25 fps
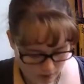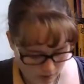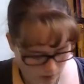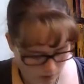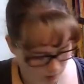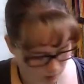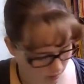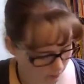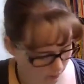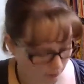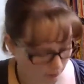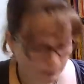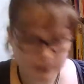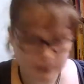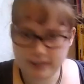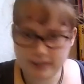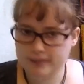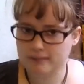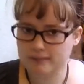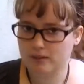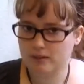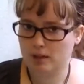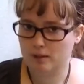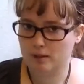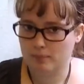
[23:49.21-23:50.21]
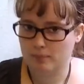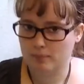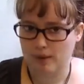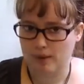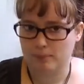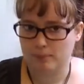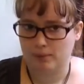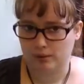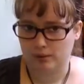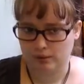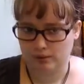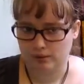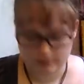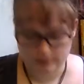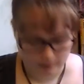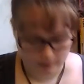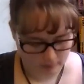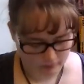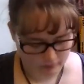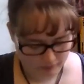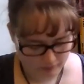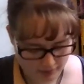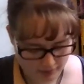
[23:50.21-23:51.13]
But it's not a bad book. It's kind of